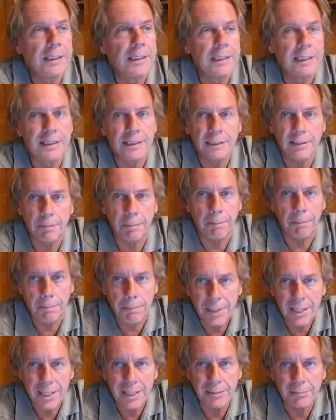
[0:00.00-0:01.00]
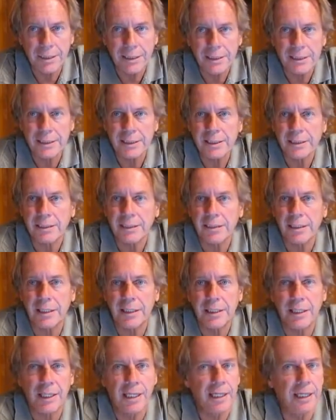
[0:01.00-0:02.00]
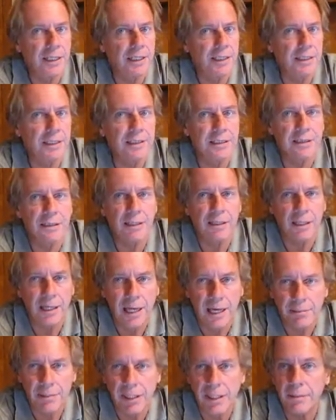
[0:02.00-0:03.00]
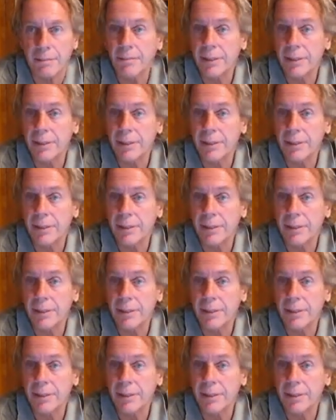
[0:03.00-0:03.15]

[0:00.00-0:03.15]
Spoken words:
It's a big business and it's a lot of money.